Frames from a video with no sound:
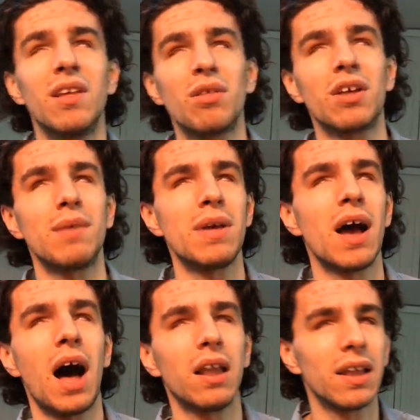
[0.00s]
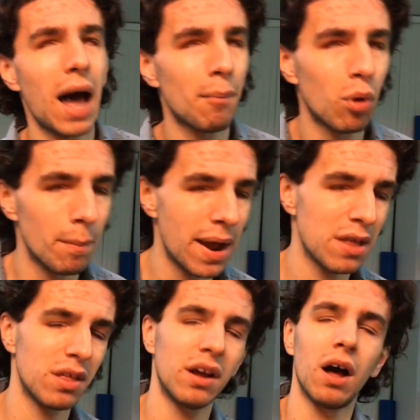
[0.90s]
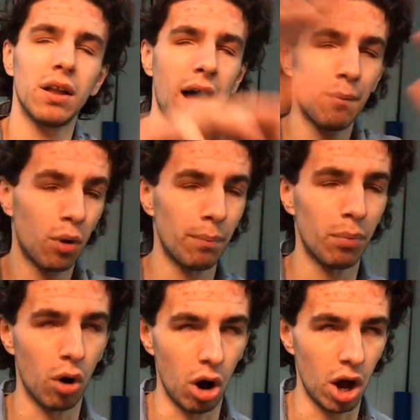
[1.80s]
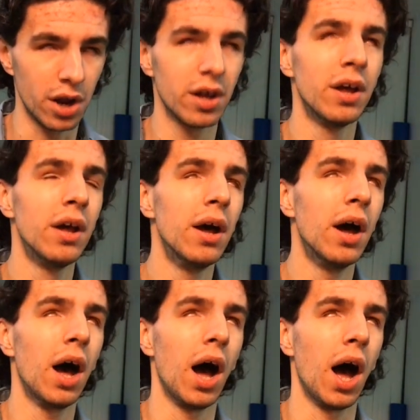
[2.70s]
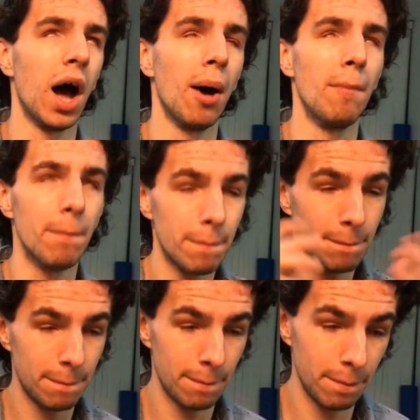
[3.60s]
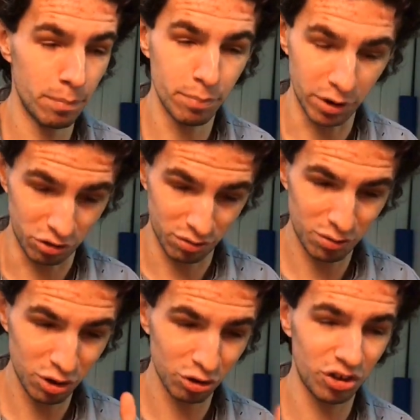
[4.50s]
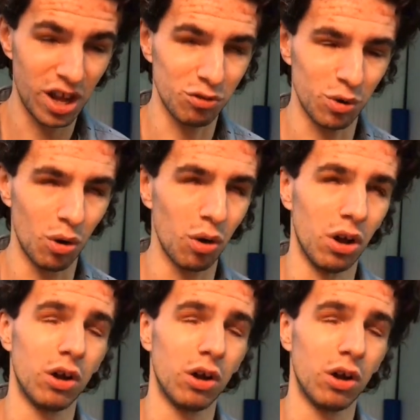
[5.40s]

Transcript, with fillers: this is going to be a lot more basic a lot more broad um, but you'll see as we go